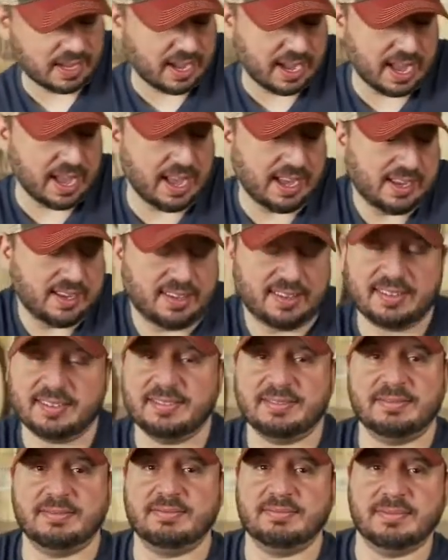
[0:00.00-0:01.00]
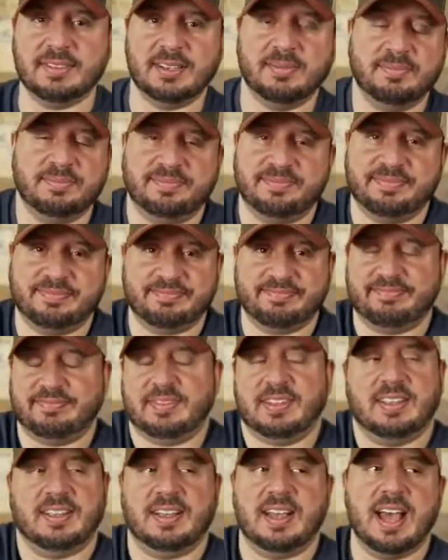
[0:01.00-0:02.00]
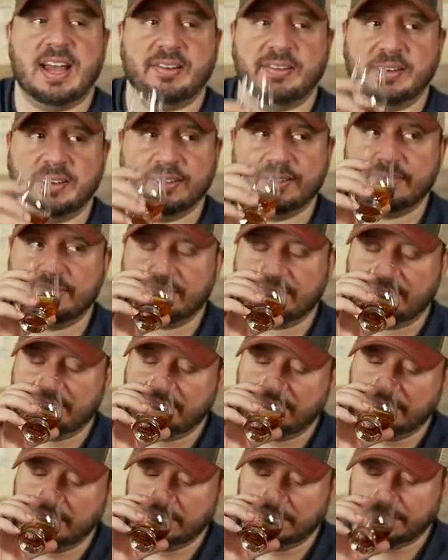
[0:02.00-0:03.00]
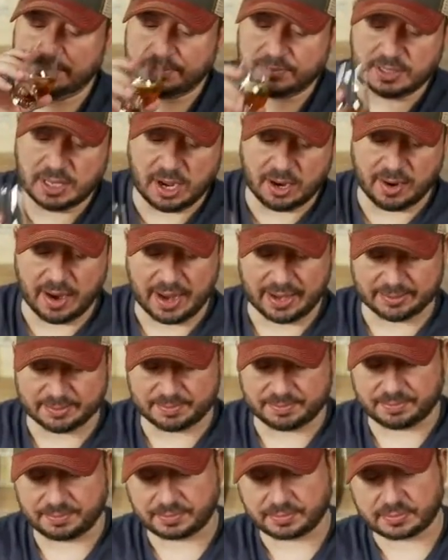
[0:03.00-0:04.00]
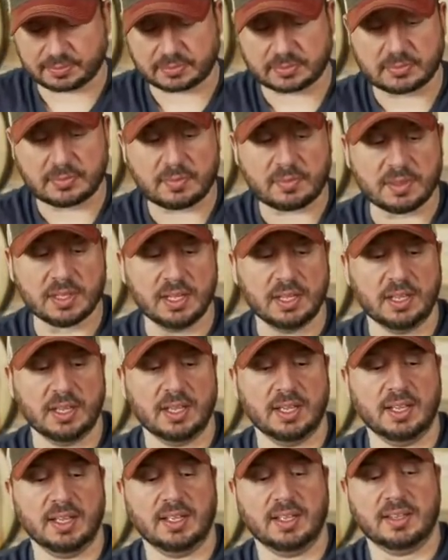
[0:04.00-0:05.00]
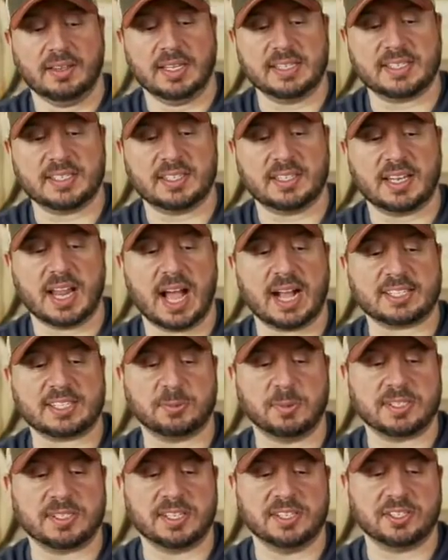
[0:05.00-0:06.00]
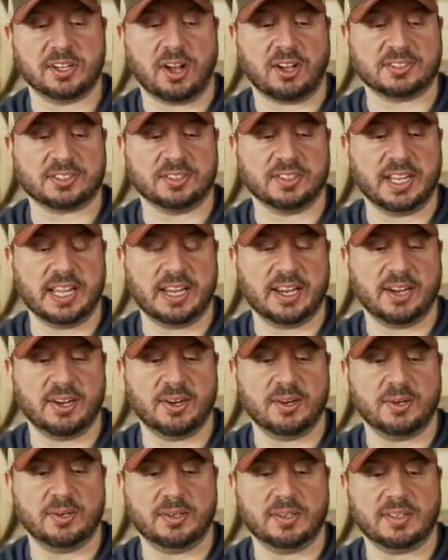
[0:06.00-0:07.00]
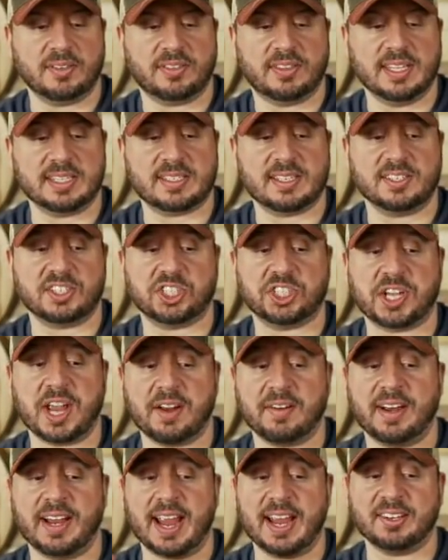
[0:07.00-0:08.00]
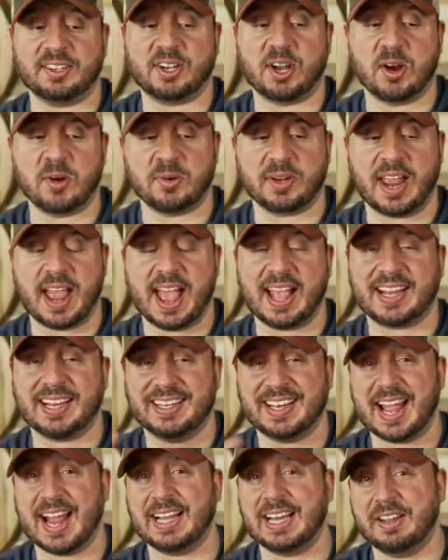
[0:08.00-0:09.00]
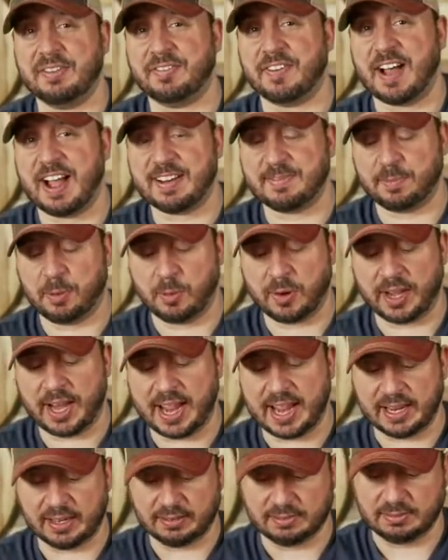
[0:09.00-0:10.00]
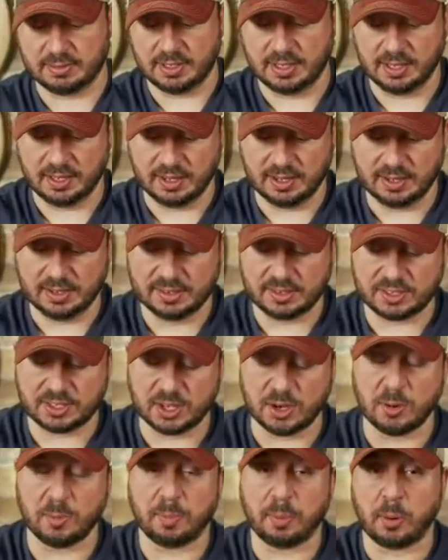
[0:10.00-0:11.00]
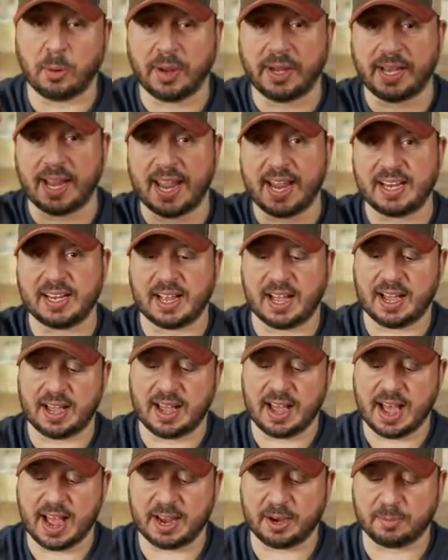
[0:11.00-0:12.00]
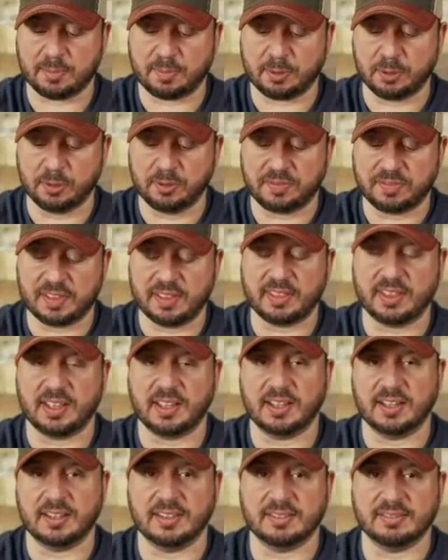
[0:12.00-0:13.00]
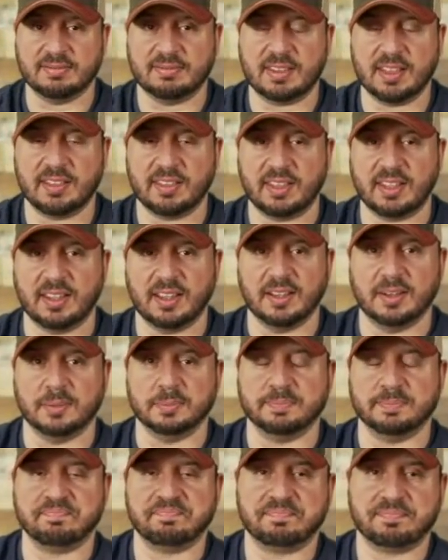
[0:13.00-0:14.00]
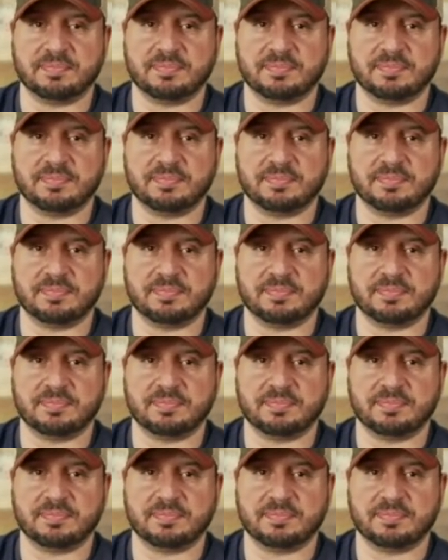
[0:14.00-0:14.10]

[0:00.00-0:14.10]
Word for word: I I don't know. All right. This is the Doc Swinson's altered ego. This is sherry and cognac, ninety five point eight. So 0.8 higher proof than the than the um